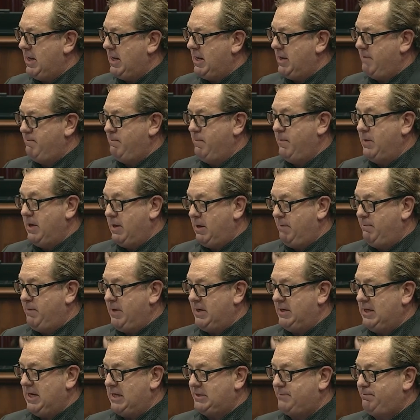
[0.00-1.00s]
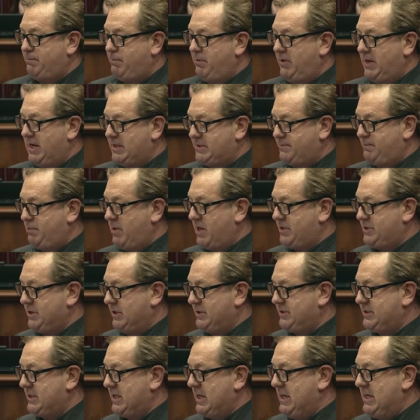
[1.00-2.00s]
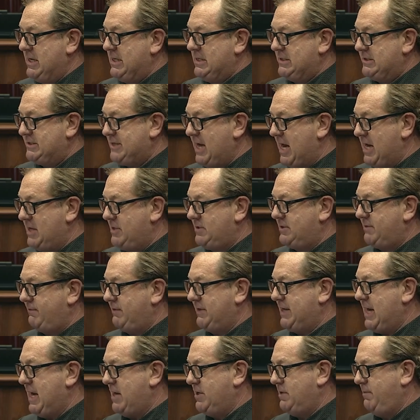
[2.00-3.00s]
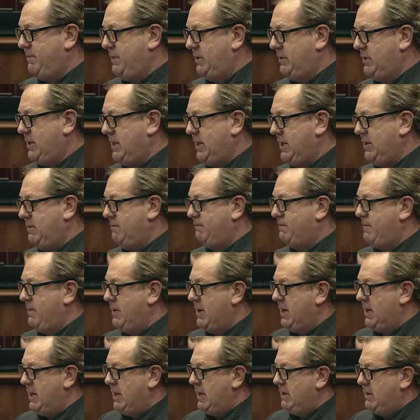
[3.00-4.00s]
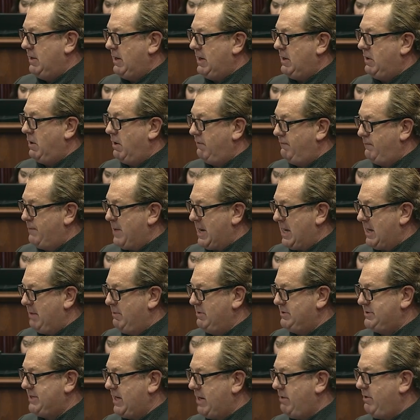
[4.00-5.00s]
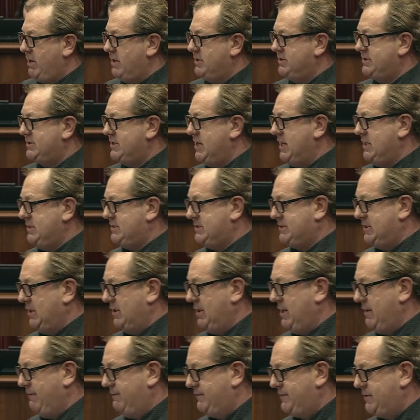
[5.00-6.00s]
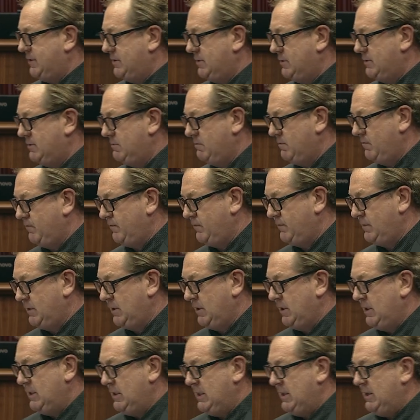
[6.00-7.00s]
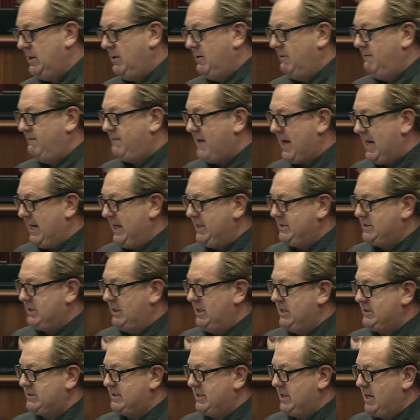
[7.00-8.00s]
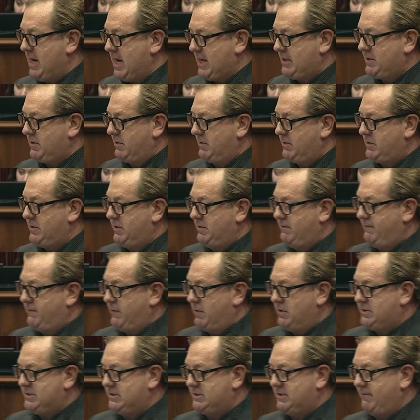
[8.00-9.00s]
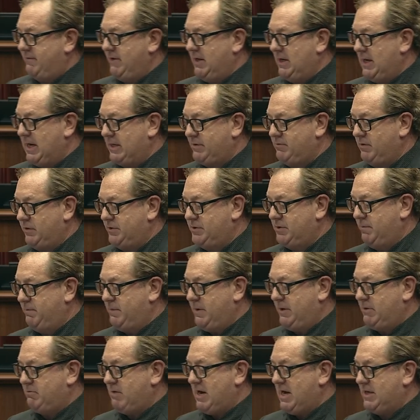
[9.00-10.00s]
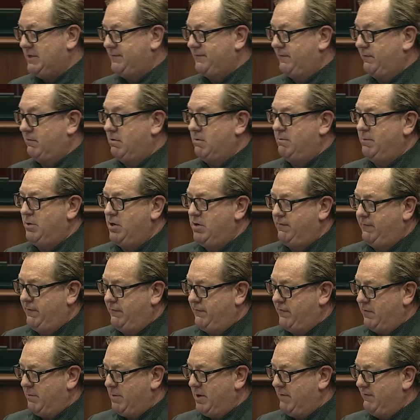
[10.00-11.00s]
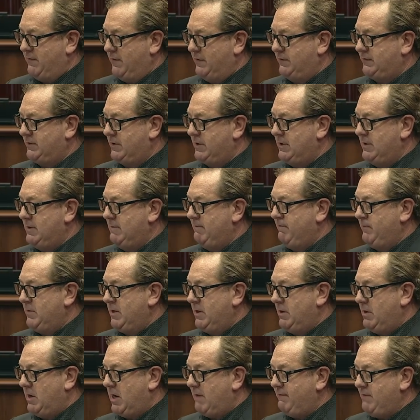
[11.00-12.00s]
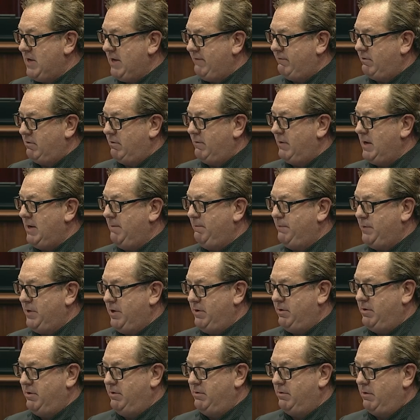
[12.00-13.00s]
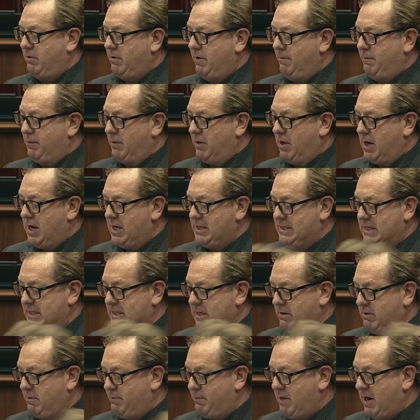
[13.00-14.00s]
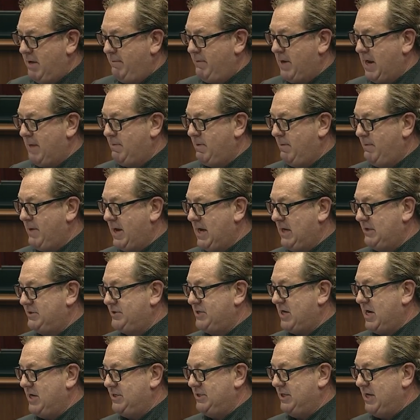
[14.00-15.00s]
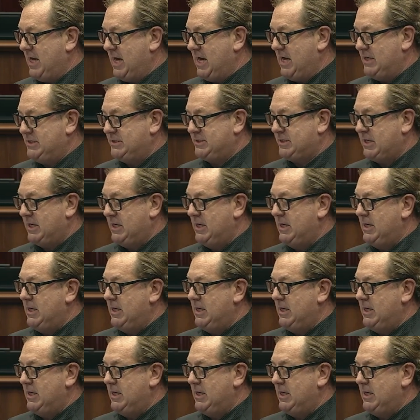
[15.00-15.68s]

a bit less precious. Standards of accountability of parliamentarians needs to lift. Failing to listen and act to the voices of the electorate should be grounds for removal from office. I've never imputed or implied that there are brown paper bags changing hands,